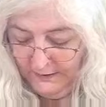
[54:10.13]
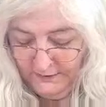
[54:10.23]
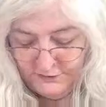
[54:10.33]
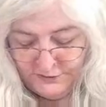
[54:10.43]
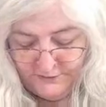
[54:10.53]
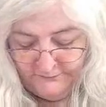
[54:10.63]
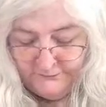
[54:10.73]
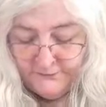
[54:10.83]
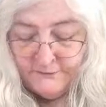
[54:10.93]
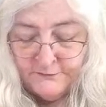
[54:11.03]
just
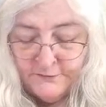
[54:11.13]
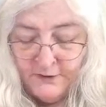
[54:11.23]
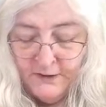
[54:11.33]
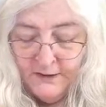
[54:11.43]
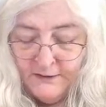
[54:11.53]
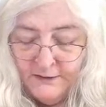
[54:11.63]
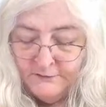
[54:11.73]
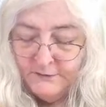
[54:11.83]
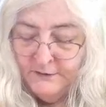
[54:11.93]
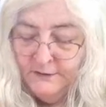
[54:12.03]
a
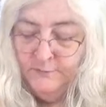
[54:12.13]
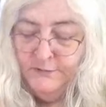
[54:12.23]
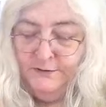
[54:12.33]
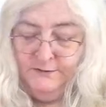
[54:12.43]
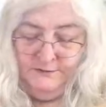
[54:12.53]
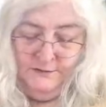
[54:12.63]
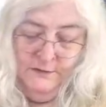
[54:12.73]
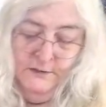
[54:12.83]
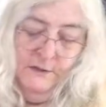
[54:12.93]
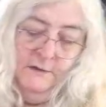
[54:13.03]
tiny bit
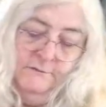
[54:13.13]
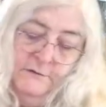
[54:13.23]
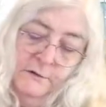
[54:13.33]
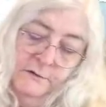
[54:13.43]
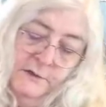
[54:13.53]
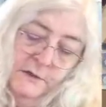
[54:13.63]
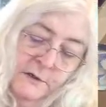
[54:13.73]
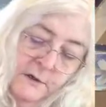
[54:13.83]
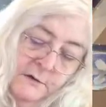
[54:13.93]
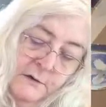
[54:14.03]
of glue down
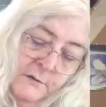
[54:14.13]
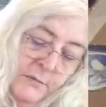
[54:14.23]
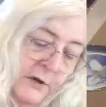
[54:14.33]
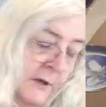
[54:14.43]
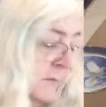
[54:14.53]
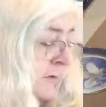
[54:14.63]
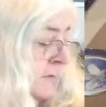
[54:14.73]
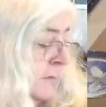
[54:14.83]
here on the bottom of my